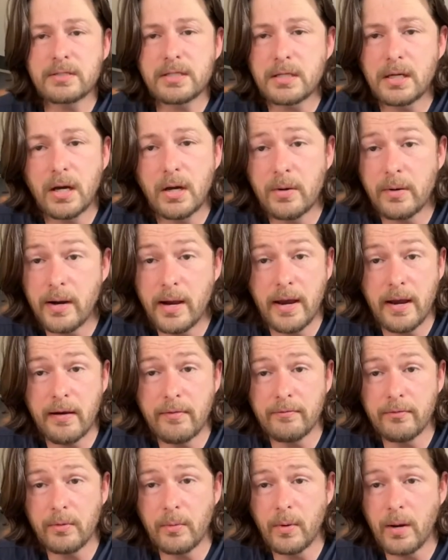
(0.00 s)
go
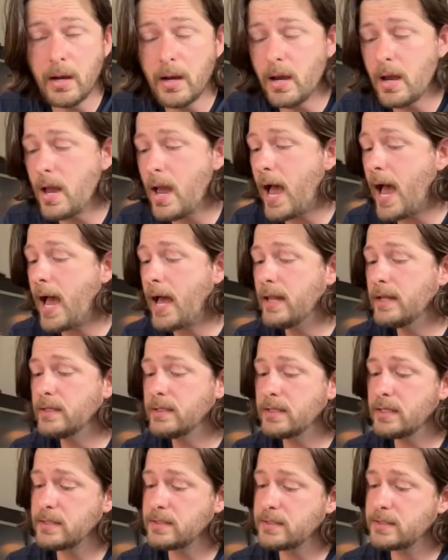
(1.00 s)
everywhere
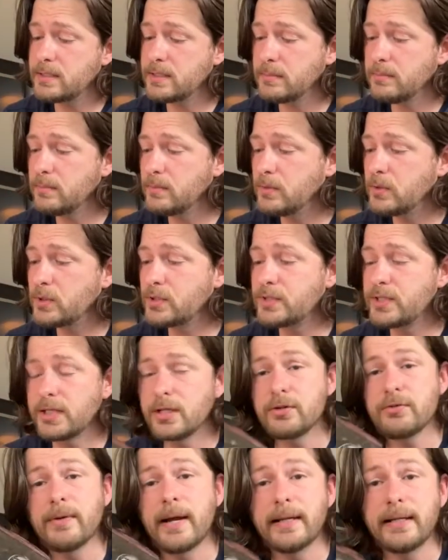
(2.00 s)
and there's some nooks
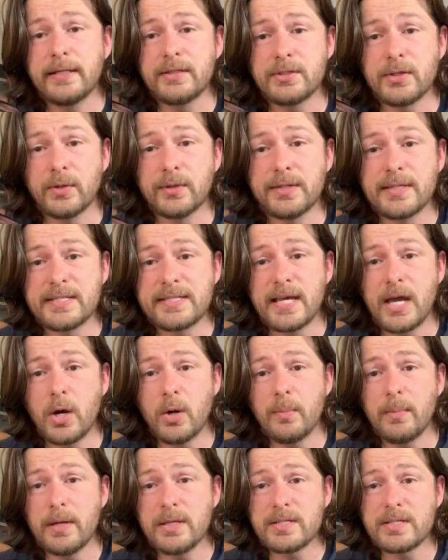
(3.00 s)
and crannies on this
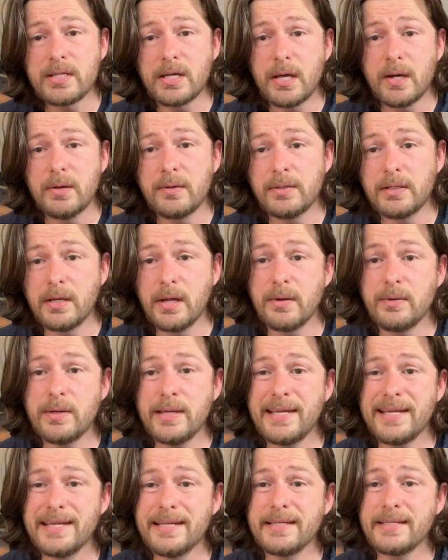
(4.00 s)
helmet so you know
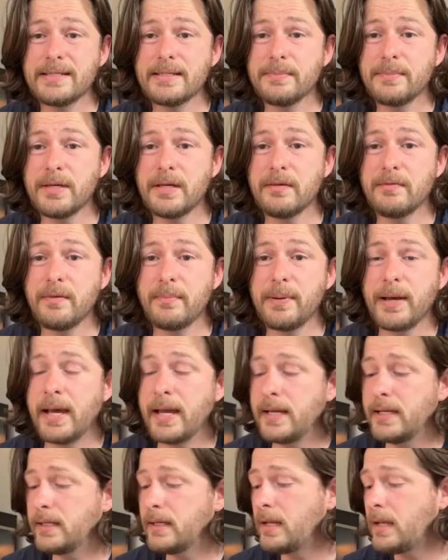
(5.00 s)
it is a bit of a
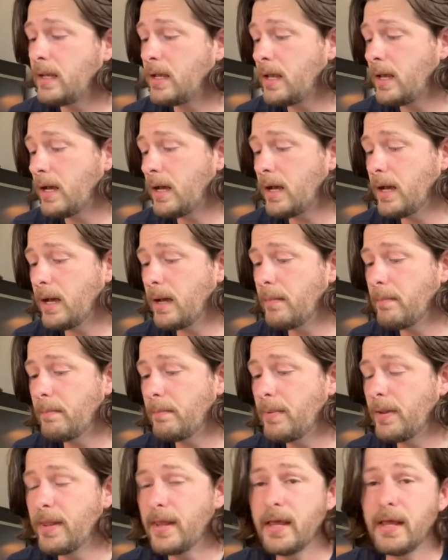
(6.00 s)
pain um,
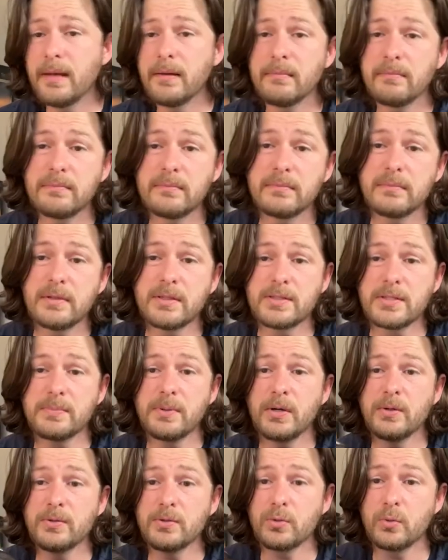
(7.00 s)
but then I
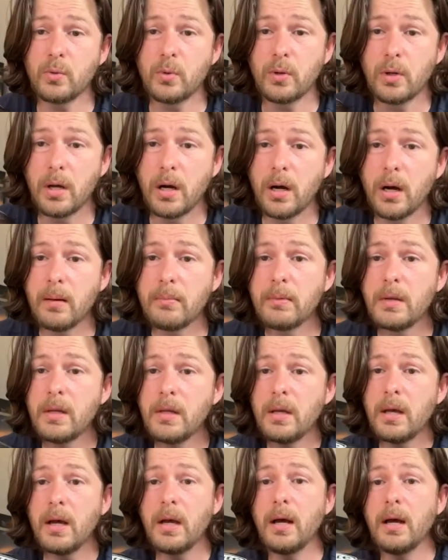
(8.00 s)
suppose all are
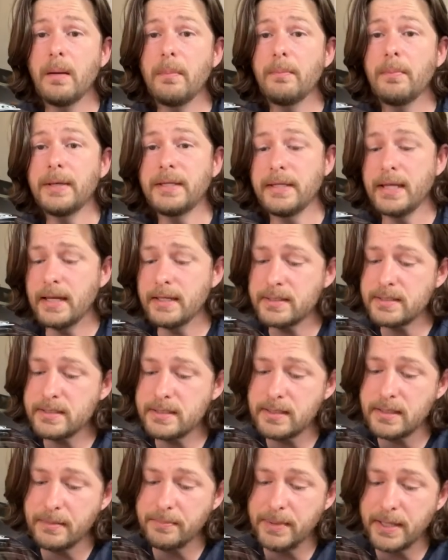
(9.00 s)
um, but yeah
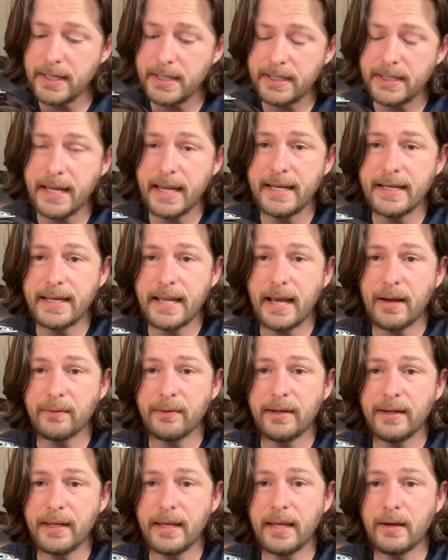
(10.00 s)
it's the bit getting
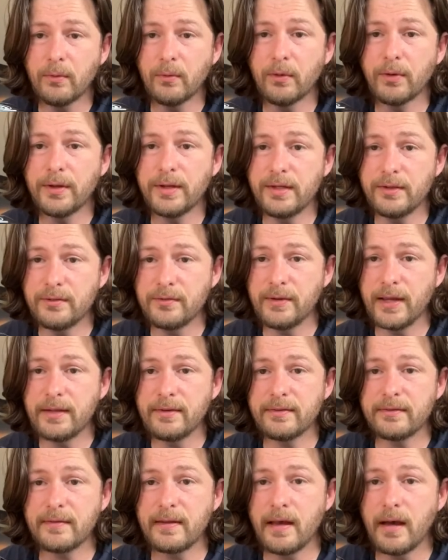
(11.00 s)
down in here on these
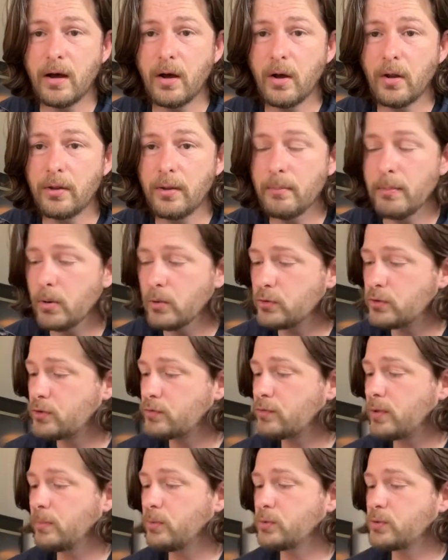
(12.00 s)
vents that are the
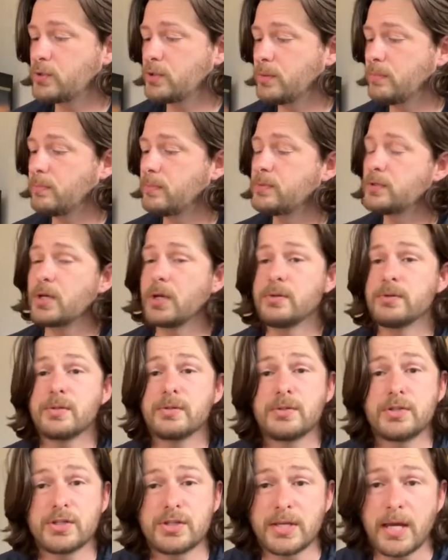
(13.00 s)
most troublesome so
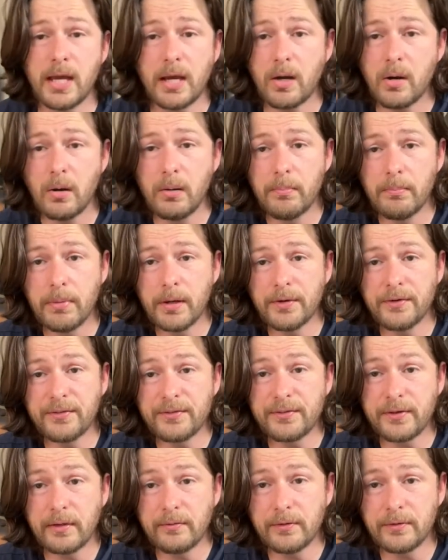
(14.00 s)
just get a cotton bud
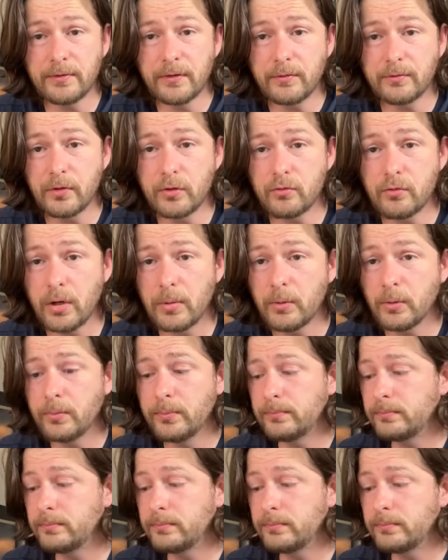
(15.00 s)
and save yourself the trouble